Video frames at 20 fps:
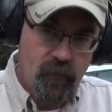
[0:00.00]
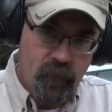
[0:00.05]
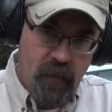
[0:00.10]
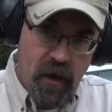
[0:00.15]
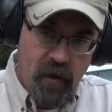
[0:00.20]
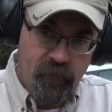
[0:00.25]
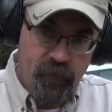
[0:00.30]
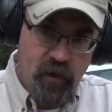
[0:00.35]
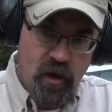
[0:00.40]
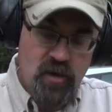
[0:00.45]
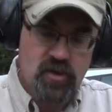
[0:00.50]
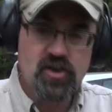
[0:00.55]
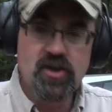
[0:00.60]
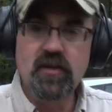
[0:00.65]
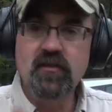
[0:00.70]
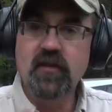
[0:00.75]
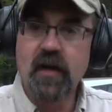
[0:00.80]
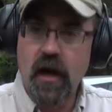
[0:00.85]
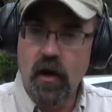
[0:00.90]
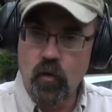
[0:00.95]

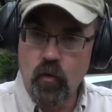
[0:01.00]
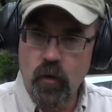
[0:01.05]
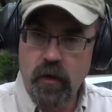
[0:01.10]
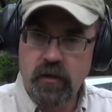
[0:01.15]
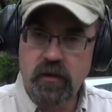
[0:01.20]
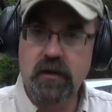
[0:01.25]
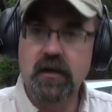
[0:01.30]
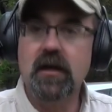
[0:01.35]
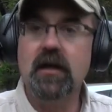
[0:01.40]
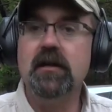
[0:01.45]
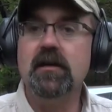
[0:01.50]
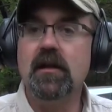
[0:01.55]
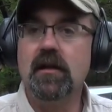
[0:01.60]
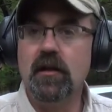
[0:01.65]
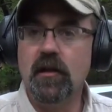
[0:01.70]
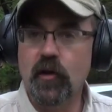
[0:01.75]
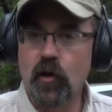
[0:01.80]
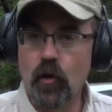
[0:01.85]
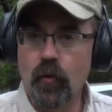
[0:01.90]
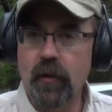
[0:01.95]
malfunctions, how quickly can you
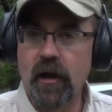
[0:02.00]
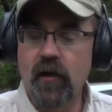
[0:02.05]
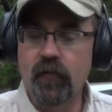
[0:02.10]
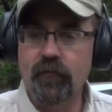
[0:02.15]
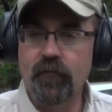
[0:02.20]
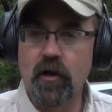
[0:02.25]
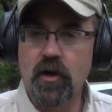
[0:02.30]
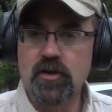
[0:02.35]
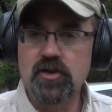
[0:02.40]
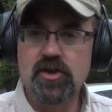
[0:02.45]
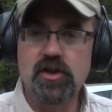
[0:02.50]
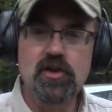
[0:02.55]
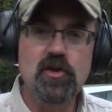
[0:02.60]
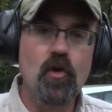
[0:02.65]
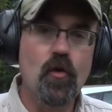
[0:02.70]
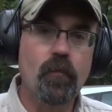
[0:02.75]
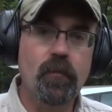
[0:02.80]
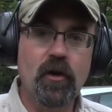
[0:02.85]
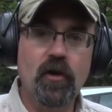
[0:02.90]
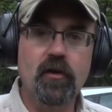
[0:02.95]
clear a malfunction,
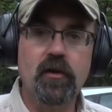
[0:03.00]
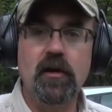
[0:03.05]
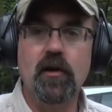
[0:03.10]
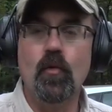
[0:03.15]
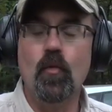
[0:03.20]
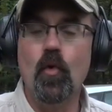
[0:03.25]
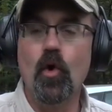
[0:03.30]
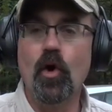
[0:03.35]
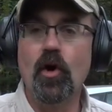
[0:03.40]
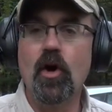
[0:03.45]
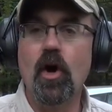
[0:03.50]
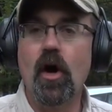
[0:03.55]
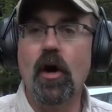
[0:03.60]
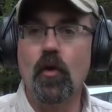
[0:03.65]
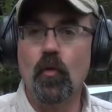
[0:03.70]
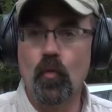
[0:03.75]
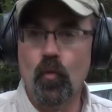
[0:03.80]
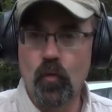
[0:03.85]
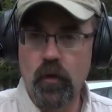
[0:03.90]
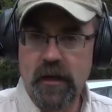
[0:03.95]
your ability to work
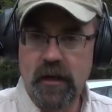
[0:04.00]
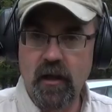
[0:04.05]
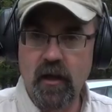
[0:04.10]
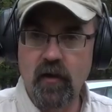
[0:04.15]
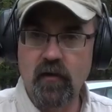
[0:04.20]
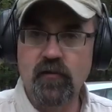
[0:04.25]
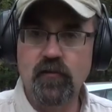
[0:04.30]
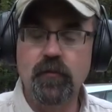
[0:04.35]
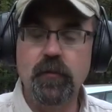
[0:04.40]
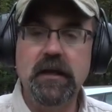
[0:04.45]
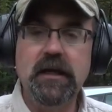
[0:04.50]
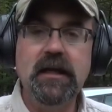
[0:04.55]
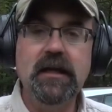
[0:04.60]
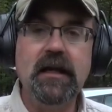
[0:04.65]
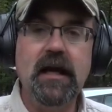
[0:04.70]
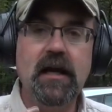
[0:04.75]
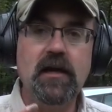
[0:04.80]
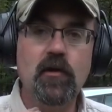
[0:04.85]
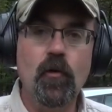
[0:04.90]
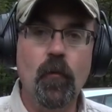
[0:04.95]
on reload speed,
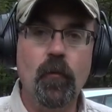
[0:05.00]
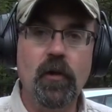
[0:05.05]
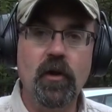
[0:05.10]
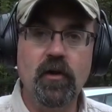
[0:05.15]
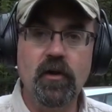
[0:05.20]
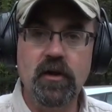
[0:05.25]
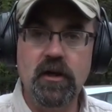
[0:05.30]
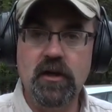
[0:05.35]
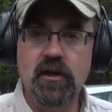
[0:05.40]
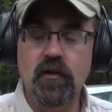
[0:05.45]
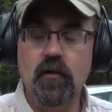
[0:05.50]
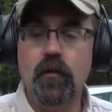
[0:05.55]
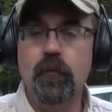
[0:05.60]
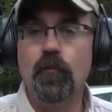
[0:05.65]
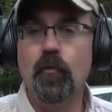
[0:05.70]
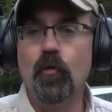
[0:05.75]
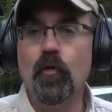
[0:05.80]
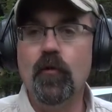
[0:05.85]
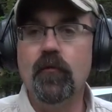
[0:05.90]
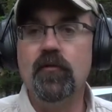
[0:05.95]
and your ability to
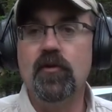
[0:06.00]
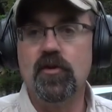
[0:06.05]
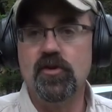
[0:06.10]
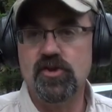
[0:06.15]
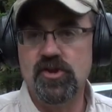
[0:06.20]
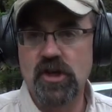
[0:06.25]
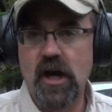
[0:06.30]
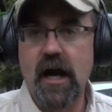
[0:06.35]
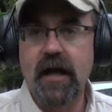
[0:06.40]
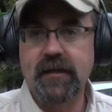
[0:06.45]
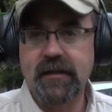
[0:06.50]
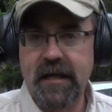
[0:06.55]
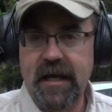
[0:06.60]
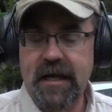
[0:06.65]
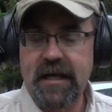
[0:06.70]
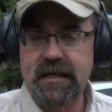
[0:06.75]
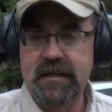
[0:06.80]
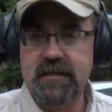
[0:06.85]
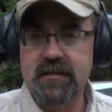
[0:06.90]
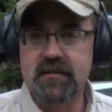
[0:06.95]
improve your shot
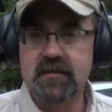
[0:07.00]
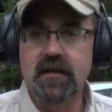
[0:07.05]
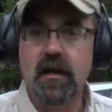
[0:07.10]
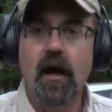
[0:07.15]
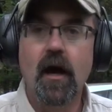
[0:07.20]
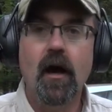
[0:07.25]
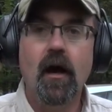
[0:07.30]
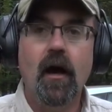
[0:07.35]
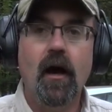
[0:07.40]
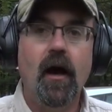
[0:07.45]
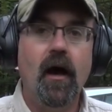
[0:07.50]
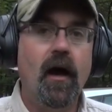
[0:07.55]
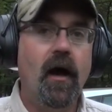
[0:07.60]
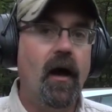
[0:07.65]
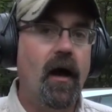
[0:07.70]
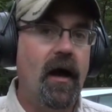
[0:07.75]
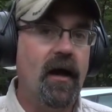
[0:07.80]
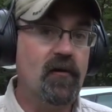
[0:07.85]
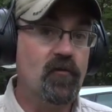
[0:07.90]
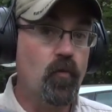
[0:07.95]
cadence,
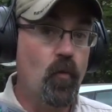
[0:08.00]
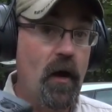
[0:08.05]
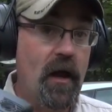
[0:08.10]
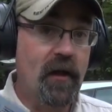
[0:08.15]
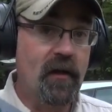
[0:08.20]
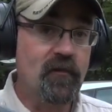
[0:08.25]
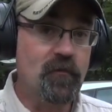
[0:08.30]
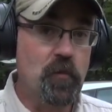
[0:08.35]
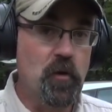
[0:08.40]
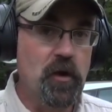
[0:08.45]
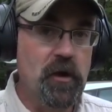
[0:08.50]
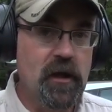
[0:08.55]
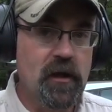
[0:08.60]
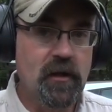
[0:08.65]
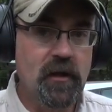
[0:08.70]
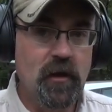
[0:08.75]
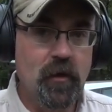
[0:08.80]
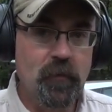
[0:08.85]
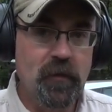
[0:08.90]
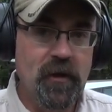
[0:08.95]
as well as putting a
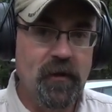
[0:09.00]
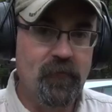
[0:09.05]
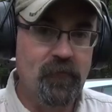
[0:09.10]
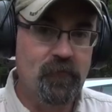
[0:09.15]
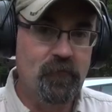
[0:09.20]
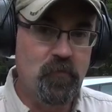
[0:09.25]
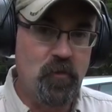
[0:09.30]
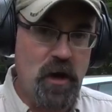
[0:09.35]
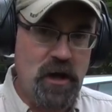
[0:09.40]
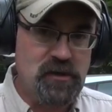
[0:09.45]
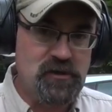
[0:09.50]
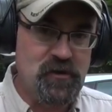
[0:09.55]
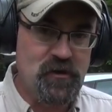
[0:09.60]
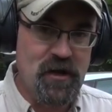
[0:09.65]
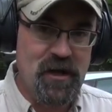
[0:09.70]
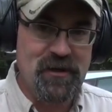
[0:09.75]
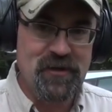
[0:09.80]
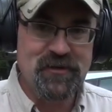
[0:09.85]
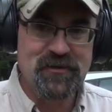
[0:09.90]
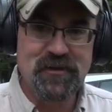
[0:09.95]
little bit of pressure
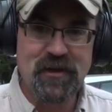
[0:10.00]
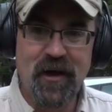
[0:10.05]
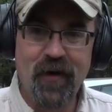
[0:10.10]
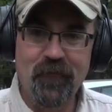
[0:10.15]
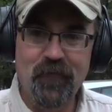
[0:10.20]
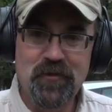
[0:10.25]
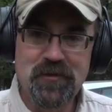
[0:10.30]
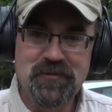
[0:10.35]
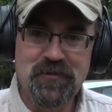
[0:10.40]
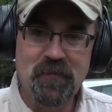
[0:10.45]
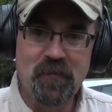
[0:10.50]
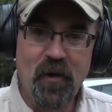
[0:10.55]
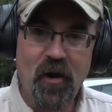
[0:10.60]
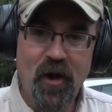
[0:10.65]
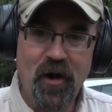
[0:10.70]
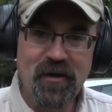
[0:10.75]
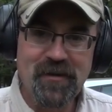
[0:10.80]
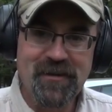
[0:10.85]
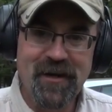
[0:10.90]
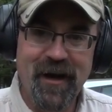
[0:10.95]
on yourself with some
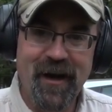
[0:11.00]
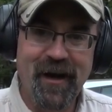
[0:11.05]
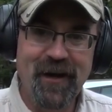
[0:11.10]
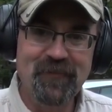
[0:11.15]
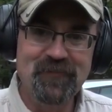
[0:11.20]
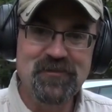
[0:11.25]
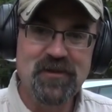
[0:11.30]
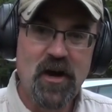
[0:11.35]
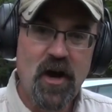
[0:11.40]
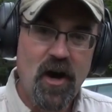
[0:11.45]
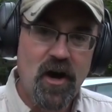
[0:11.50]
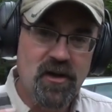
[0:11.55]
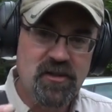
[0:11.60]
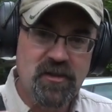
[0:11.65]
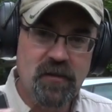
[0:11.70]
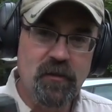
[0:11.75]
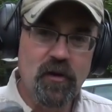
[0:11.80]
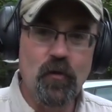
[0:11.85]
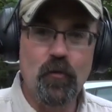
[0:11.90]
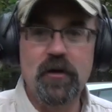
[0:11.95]
par times, are
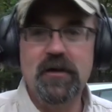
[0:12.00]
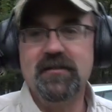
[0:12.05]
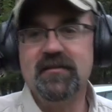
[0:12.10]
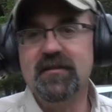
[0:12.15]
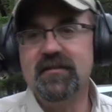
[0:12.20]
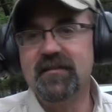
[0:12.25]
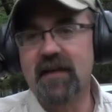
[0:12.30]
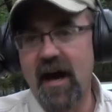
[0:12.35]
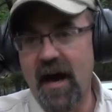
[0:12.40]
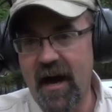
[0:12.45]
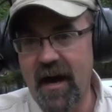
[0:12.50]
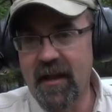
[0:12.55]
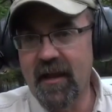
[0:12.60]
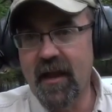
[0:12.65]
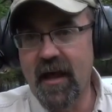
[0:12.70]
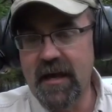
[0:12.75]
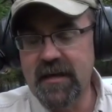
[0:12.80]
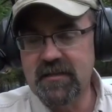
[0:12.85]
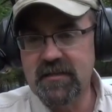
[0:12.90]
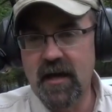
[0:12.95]
some of the reasons I
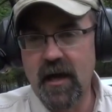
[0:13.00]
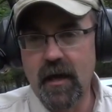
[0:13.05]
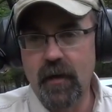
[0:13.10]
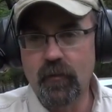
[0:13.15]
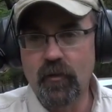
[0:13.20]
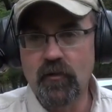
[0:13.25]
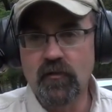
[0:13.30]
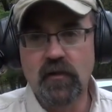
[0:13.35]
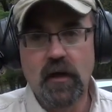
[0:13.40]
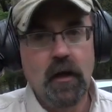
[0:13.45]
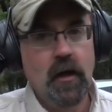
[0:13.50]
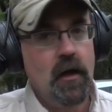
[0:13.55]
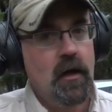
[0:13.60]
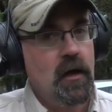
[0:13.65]
like timers.